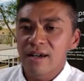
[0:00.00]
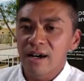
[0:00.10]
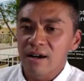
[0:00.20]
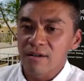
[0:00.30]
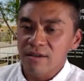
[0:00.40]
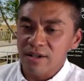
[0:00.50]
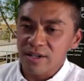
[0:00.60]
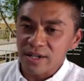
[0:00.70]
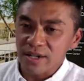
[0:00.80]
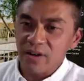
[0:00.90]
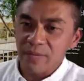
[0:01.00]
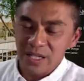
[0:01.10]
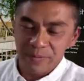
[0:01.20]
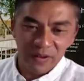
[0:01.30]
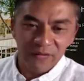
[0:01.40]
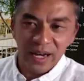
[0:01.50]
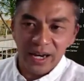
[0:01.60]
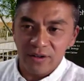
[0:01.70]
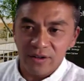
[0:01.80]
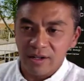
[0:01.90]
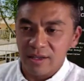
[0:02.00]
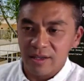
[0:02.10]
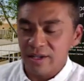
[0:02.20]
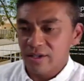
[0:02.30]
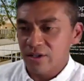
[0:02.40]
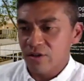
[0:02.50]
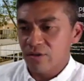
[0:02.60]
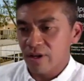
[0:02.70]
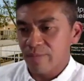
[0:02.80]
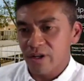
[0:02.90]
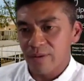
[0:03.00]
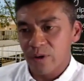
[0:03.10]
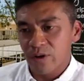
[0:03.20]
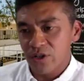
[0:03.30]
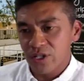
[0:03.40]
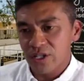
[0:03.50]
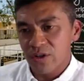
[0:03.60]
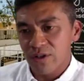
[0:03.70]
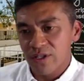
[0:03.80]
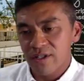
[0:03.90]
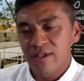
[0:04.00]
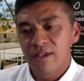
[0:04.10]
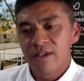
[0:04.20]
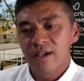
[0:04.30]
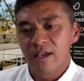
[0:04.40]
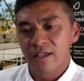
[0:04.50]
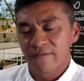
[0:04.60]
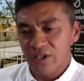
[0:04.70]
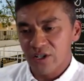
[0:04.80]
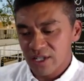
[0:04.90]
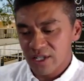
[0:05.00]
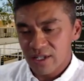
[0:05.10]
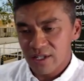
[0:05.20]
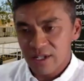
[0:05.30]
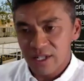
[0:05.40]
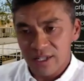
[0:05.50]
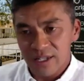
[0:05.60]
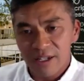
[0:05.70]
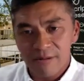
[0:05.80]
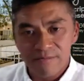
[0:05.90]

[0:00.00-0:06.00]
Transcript: how the discovery of a specific factor can lead to new therapeutic approaches towards Uh, infectious diseases.